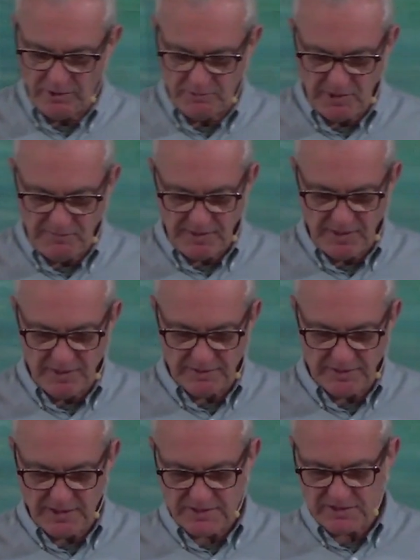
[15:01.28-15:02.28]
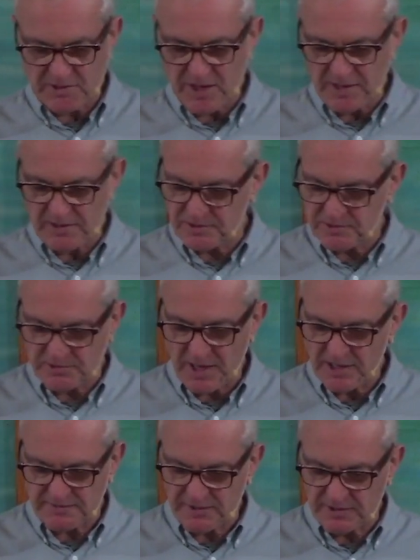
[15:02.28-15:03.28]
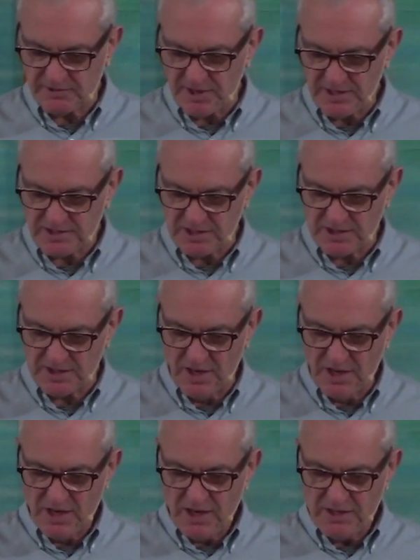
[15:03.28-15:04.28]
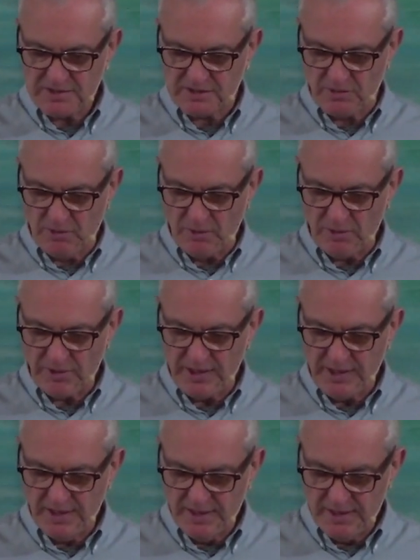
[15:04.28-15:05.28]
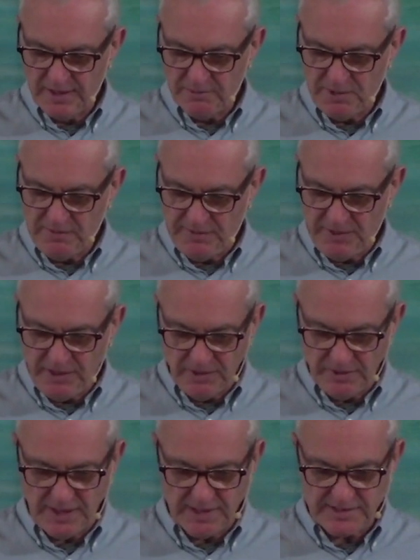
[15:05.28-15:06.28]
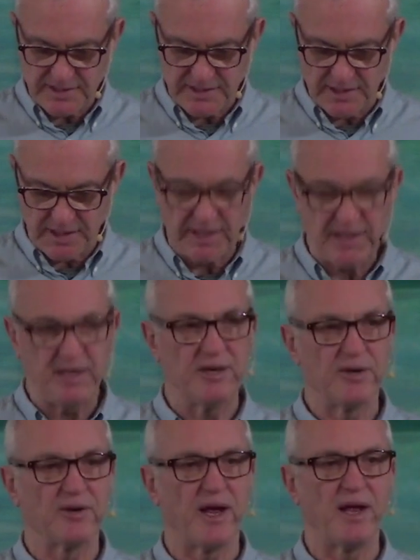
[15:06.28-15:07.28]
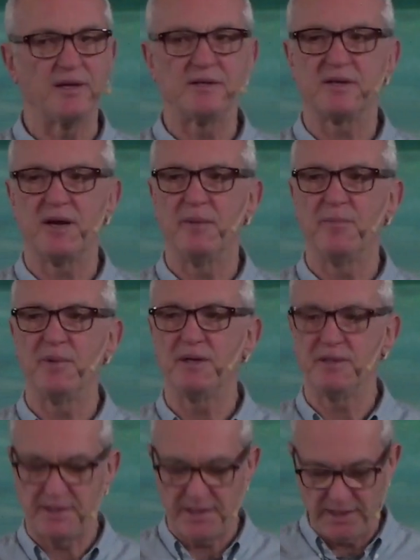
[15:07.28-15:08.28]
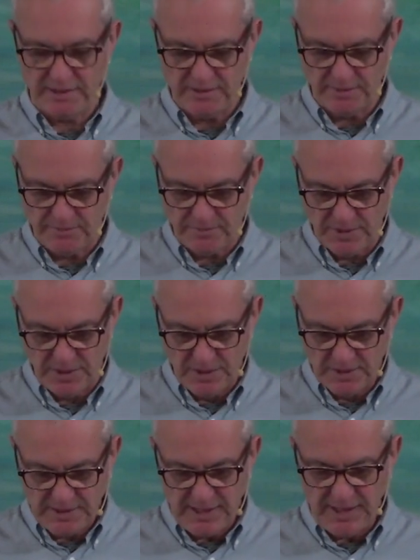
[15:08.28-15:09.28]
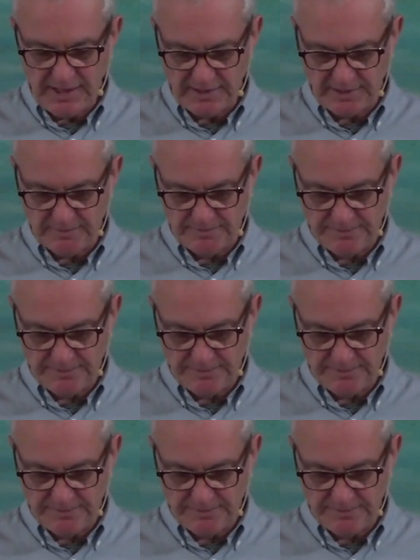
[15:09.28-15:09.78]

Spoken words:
revealed in his transfiguration. His glory revealed as the here and coming kingdom king.